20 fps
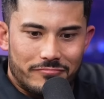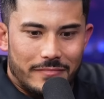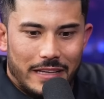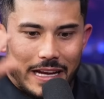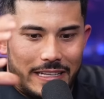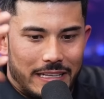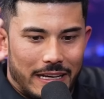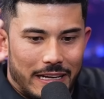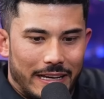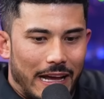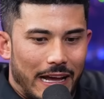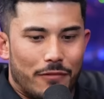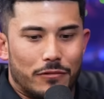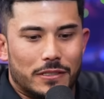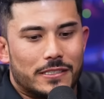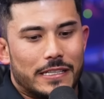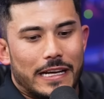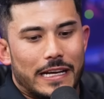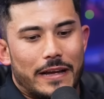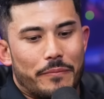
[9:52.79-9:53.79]
I
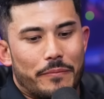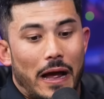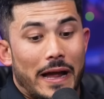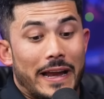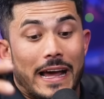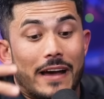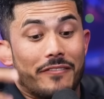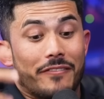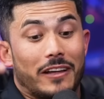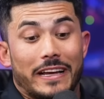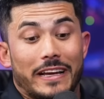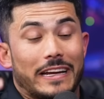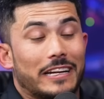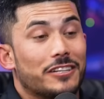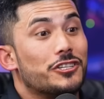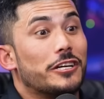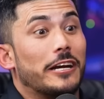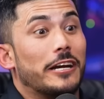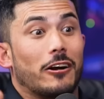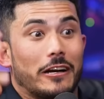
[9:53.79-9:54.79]
would say I might have like an
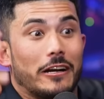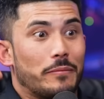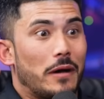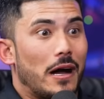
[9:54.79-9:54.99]
engineering